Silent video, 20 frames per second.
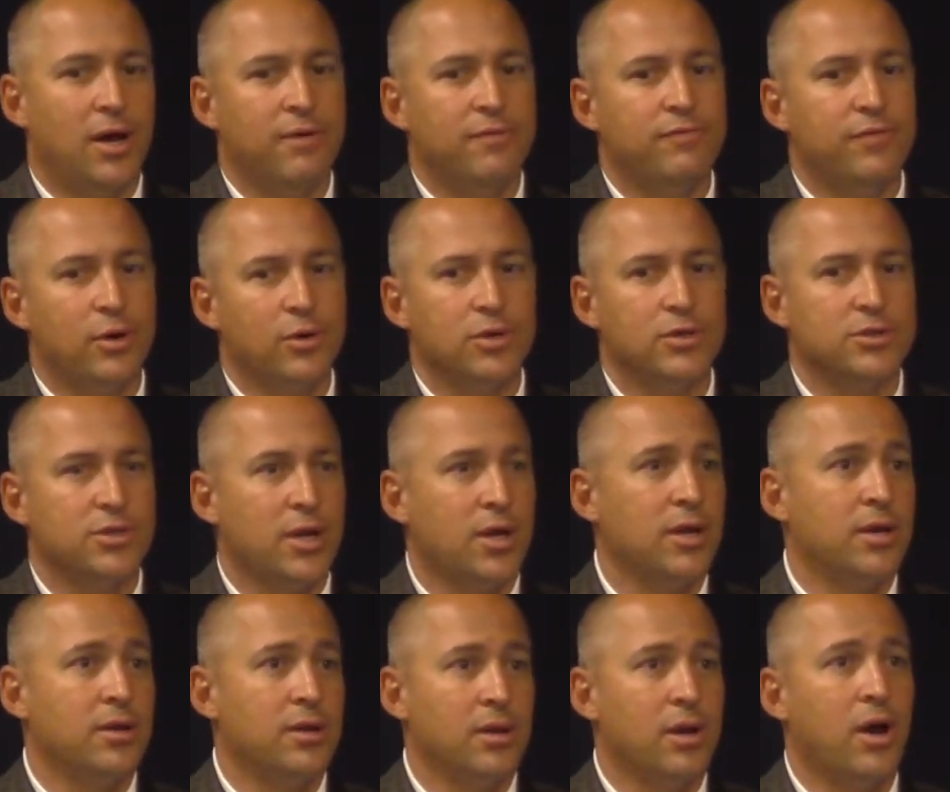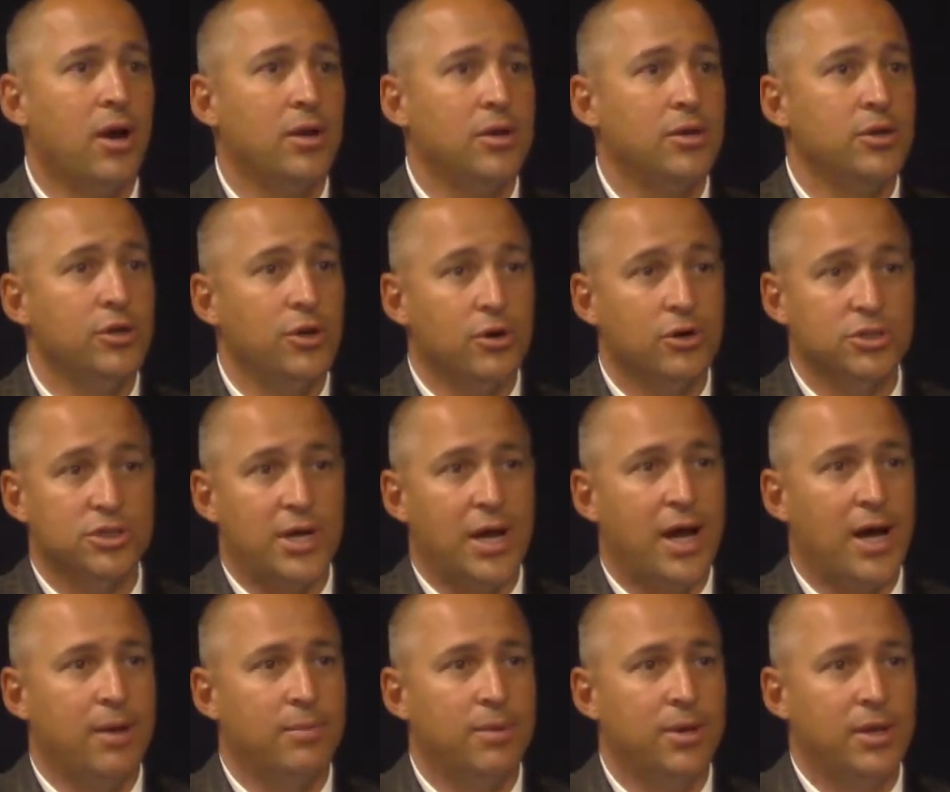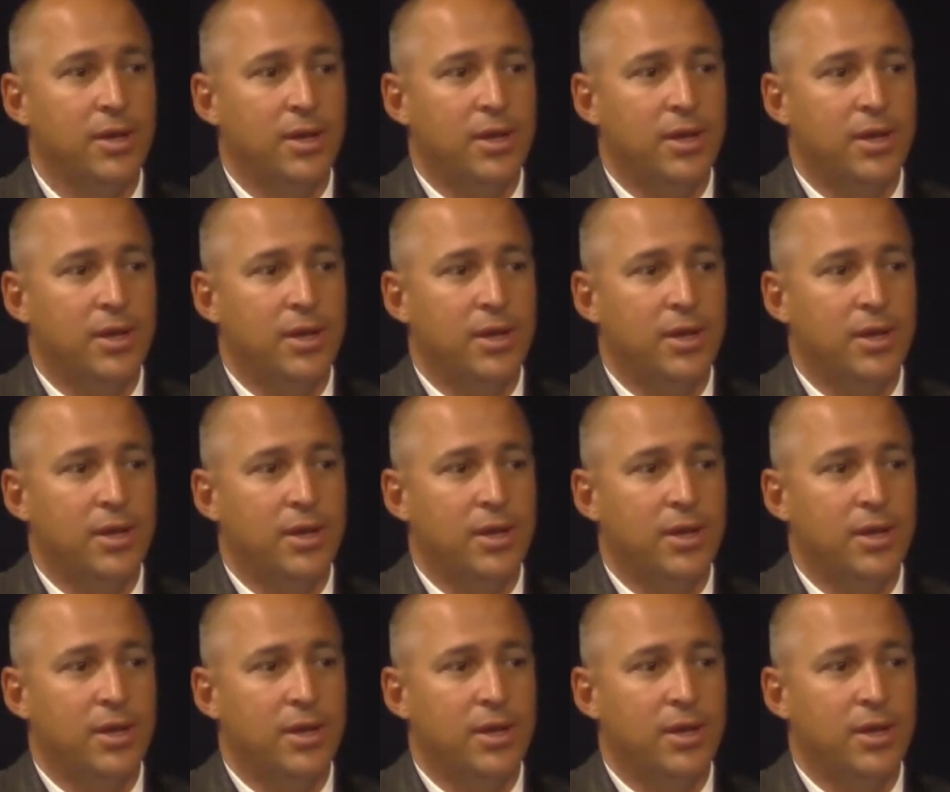Focused on your job,